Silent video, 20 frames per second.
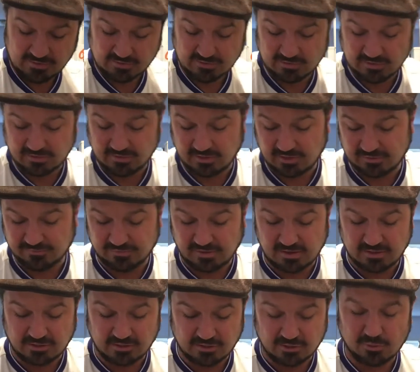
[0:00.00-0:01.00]
It's a sign of
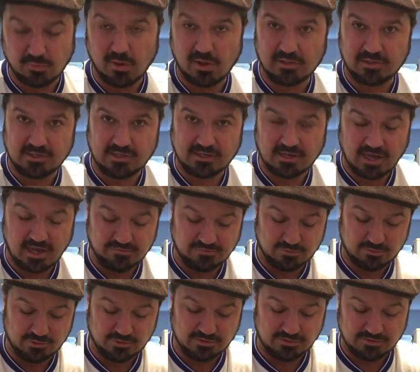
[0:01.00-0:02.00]
a good quality
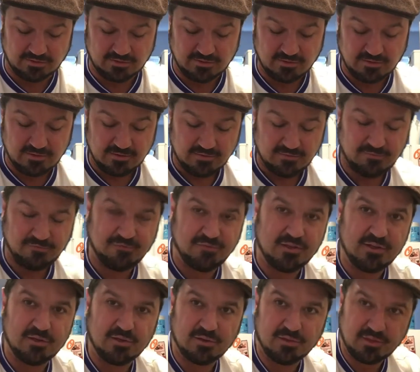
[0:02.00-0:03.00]
kava when you can
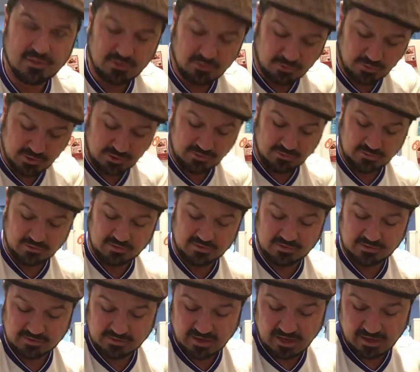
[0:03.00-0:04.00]
feel the oils
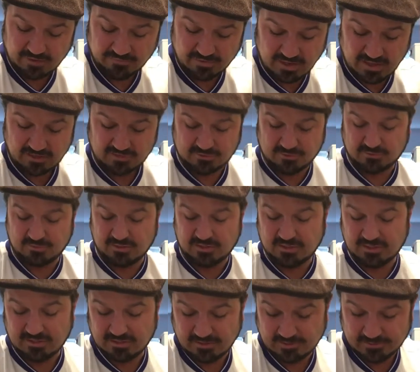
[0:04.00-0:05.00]
in the kava as you're
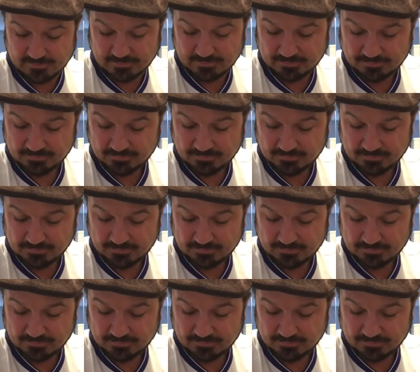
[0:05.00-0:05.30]
kneading it.